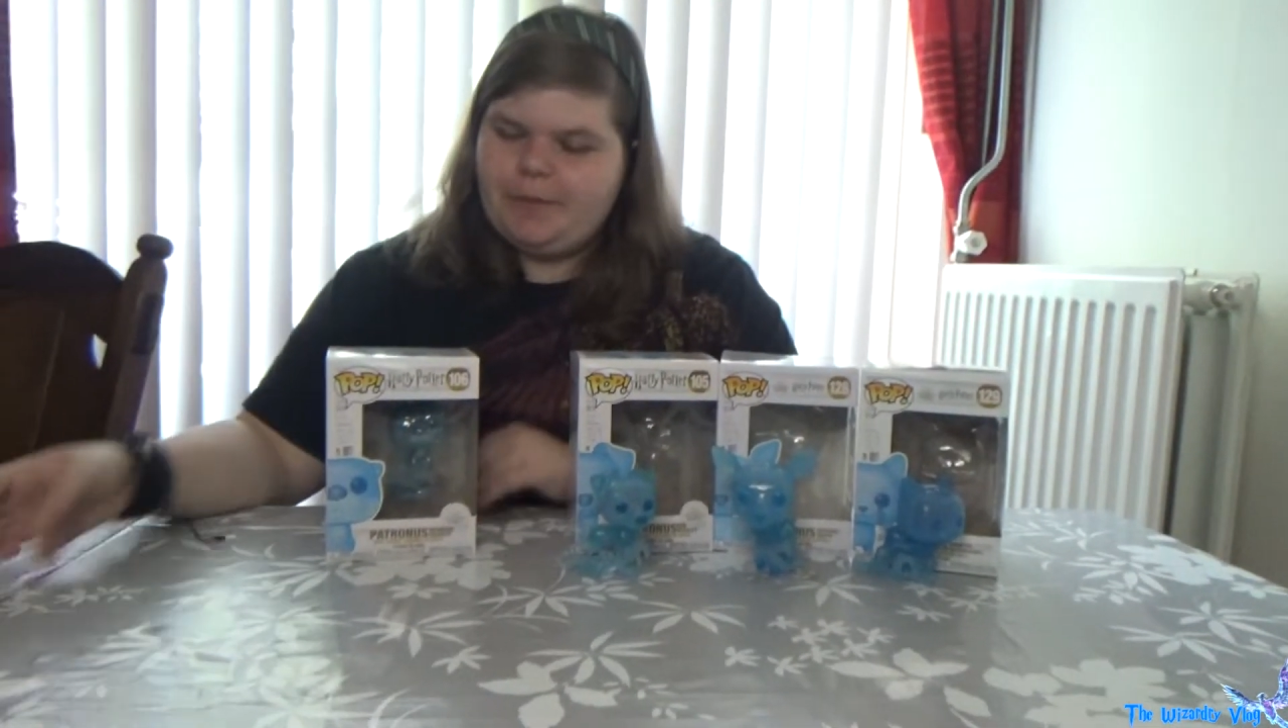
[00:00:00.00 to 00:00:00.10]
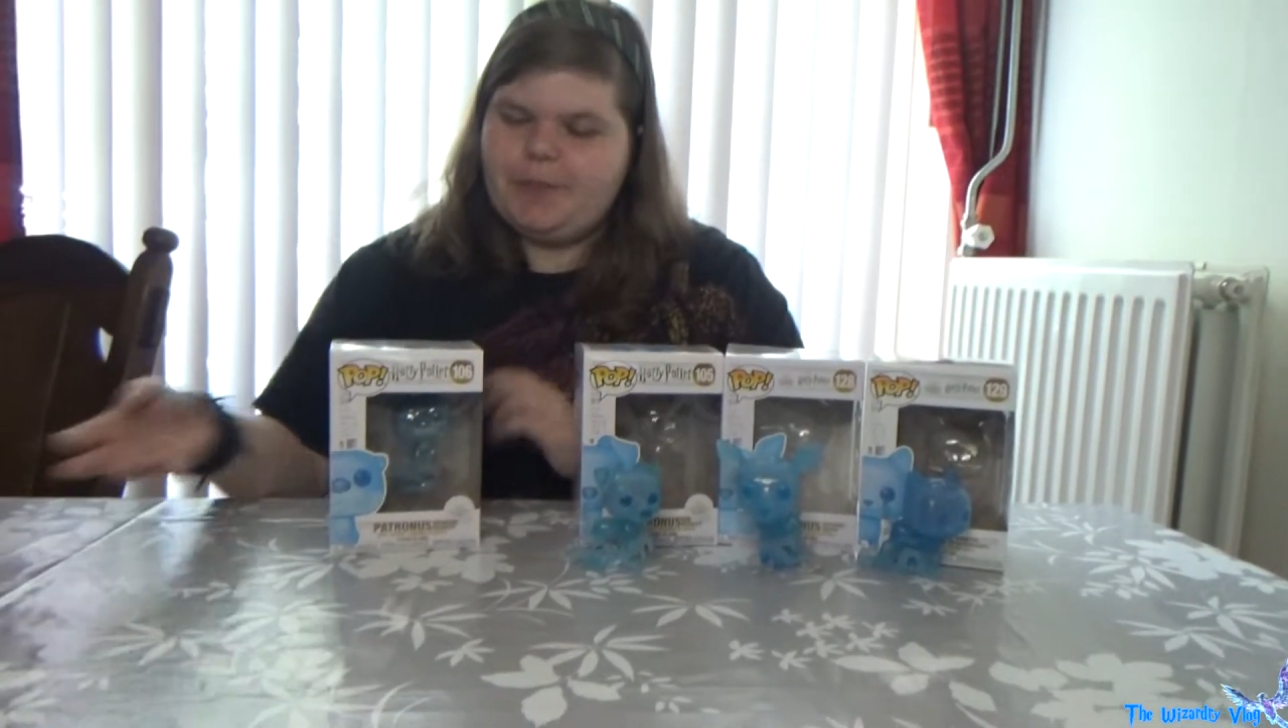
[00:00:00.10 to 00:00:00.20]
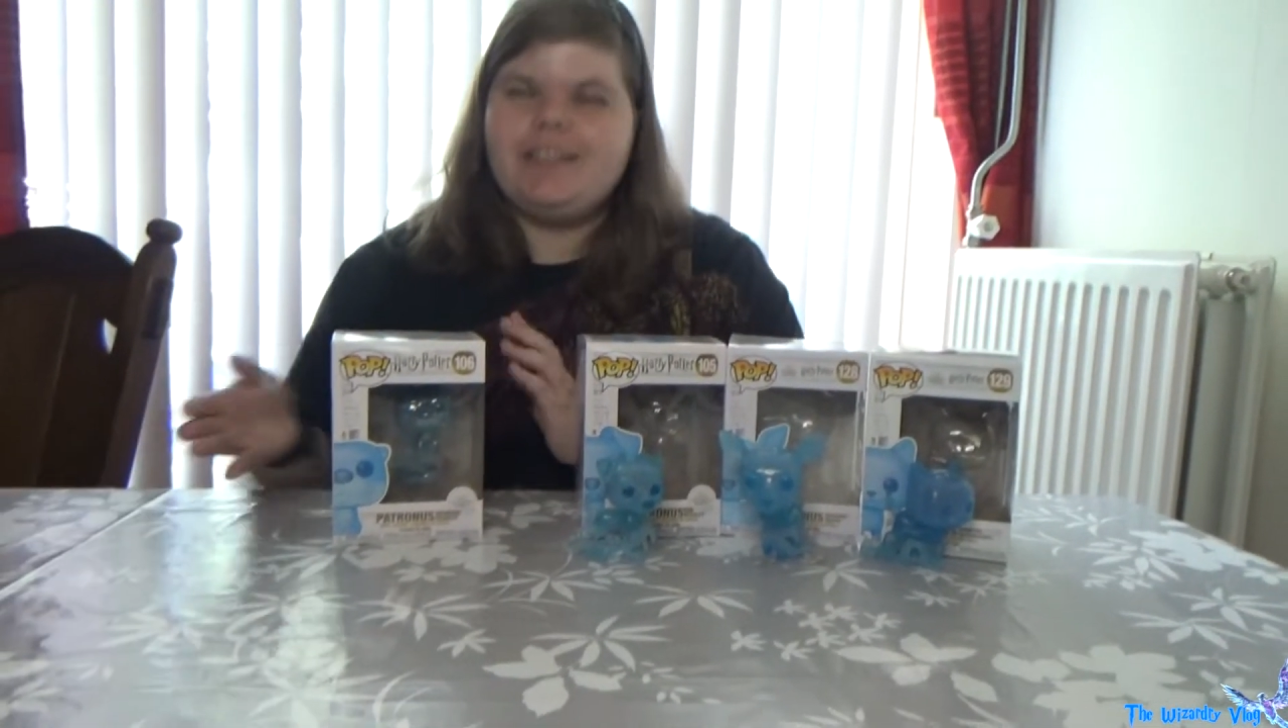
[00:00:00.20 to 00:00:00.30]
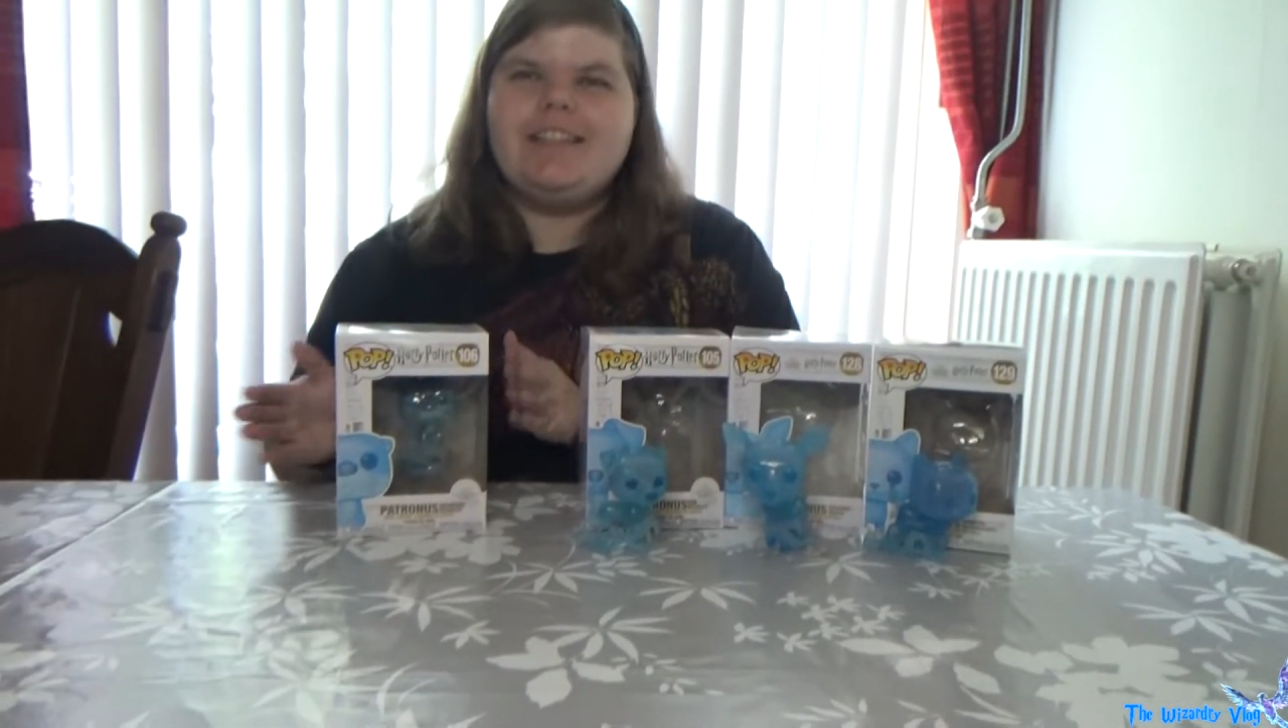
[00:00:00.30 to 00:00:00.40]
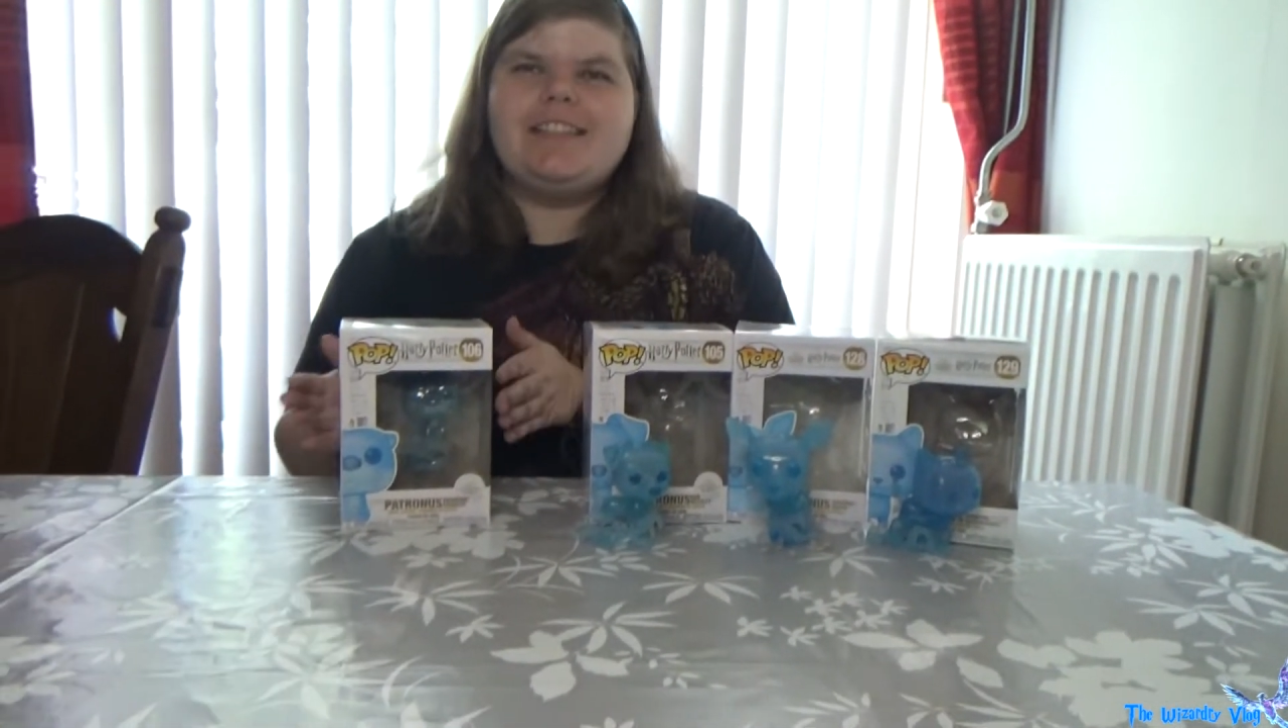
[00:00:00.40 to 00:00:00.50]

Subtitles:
one.